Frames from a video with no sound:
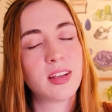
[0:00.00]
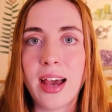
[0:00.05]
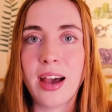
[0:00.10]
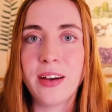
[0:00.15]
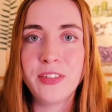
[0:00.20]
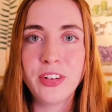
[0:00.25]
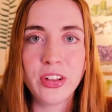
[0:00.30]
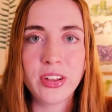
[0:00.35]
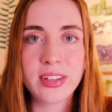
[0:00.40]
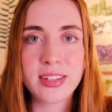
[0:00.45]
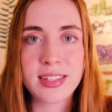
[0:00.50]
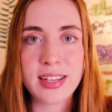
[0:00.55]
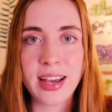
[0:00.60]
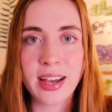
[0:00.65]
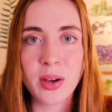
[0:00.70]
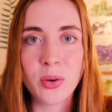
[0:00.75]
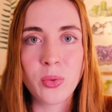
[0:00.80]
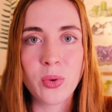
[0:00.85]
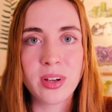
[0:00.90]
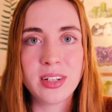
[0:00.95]
After the
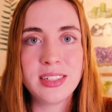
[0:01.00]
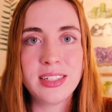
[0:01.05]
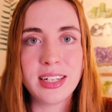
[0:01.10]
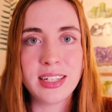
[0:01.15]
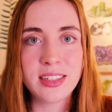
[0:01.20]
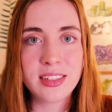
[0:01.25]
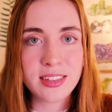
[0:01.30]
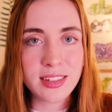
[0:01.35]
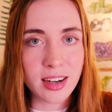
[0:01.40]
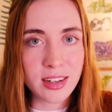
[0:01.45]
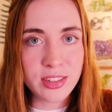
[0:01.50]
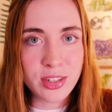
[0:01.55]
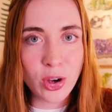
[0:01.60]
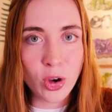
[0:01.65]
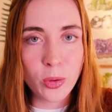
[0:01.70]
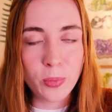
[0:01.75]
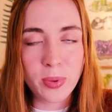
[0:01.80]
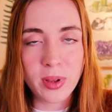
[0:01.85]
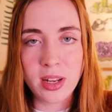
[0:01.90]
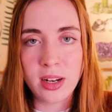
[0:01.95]
second one did start
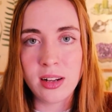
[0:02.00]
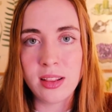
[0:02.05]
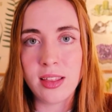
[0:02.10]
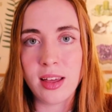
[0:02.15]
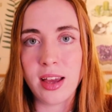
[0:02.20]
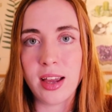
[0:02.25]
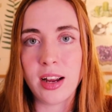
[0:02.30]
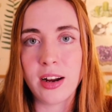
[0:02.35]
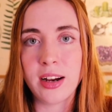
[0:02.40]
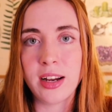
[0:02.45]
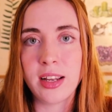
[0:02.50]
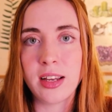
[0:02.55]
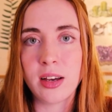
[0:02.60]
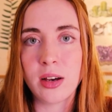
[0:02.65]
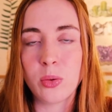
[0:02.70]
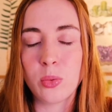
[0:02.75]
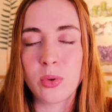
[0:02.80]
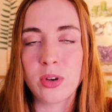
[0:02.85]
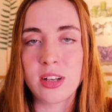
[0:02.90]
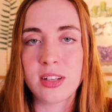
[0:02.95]
to open, the
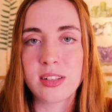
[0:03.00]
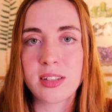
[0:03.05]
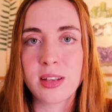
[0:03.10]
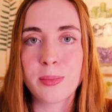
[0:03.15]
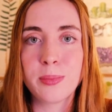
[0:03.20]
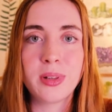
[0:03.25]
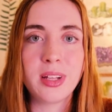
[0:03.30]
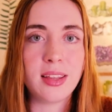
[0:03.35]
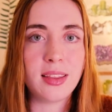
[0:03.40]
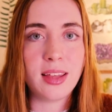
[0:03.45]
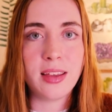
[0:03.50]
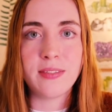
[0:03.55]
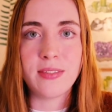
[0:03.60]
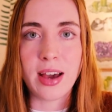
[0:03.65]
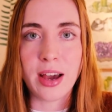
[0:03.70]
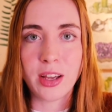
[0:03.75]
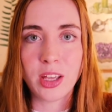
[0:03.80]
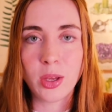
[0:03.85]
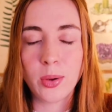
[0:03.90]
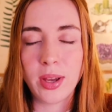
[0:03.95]
area was completely
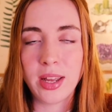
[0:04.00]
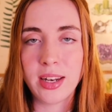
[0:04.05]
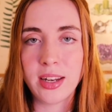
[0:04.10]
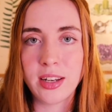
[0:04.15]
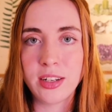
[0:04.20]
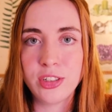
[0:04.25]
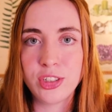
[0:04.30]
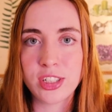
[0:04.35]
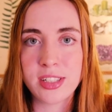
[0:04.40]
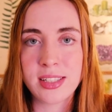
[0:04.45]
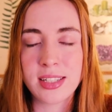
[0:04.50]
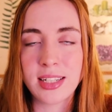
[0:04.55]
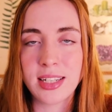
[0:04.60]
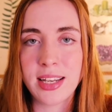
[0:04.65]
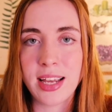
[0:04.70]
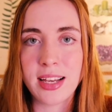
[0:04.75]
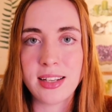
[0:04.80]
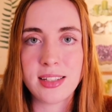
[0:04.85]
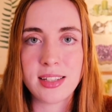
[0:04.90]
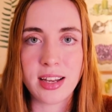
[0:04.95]
evacuated just in
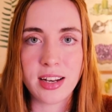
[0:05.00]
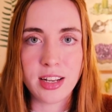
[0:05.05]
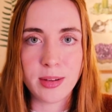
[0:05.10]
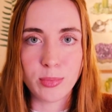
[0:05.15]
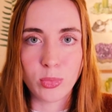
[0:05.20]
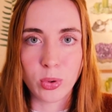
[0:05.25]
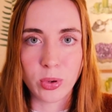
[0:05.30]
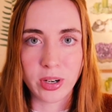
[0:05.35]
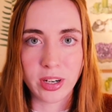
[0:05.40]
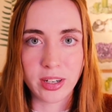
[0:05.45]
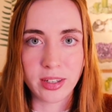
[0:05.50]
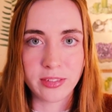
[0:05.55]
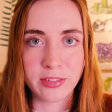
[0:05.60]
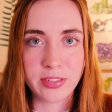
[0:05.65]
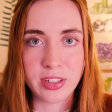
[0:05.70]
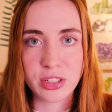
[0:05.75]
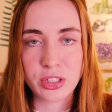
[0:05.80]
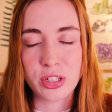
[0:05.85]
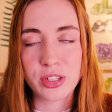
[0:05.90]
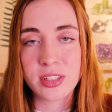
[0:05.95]
case any more
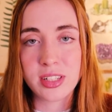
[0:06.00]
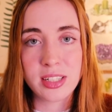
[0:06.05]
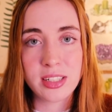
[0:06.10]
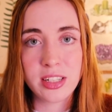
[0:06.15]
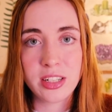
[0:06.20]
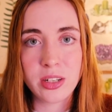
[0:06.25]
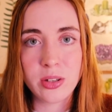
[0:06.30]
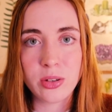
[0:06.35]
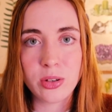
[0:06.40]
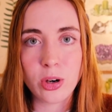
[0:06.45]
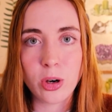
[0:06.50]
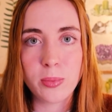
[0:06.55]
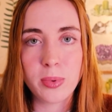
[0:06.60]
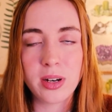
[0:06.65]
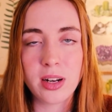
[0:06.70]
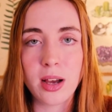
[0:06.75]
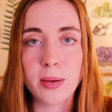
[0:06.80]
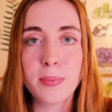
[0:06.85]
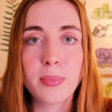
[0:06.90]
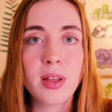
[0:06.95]
fissures continued to
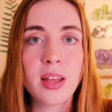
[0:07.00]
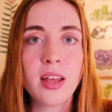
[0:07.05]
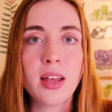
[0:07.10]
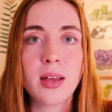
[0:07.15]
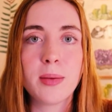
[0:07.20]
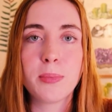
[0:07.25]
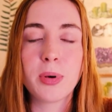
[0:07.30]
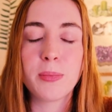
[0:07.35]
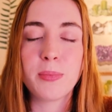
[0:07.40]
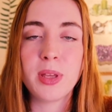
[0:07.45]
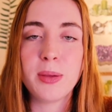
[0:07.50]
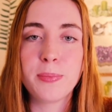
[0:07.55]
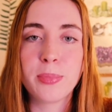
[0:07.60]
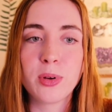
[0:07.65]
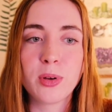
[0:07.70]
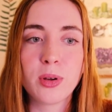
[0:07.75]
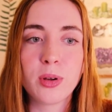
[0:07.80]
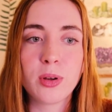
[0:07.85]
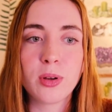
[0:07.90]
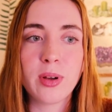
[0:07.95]
open up, but
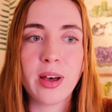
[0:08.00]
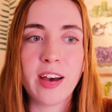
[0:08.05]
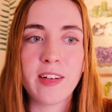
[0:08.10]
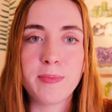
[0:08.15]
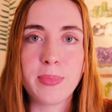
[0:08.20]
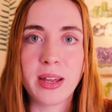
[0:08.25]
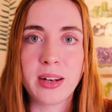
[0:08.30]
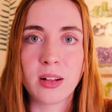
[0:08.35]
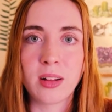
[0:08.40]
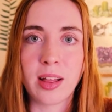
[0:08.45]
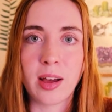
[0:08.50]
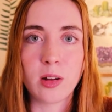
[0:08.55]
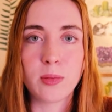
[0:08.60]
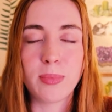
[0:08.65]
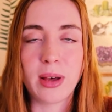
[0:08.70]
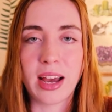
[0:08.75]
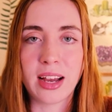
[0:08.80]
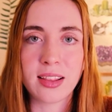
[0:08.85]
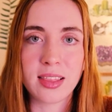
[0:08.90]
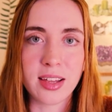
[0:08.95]
people have been allowed
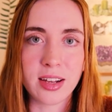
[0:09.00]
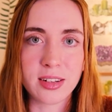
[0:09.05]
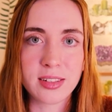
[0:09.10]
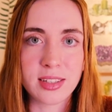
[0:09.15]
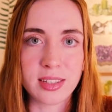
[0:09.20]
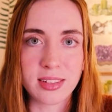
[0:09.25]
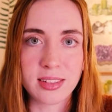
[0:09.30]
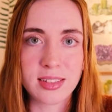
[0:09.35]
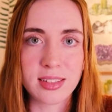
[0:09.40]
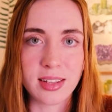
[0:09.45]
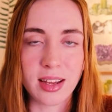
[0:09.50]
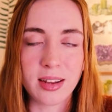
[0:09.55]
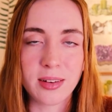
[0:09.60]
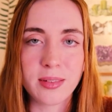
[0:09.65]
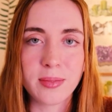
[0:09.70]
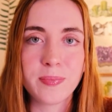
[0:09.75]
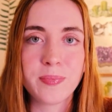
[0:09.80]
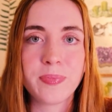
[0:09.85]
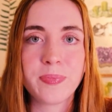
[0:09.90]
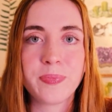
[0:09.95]
back there since then.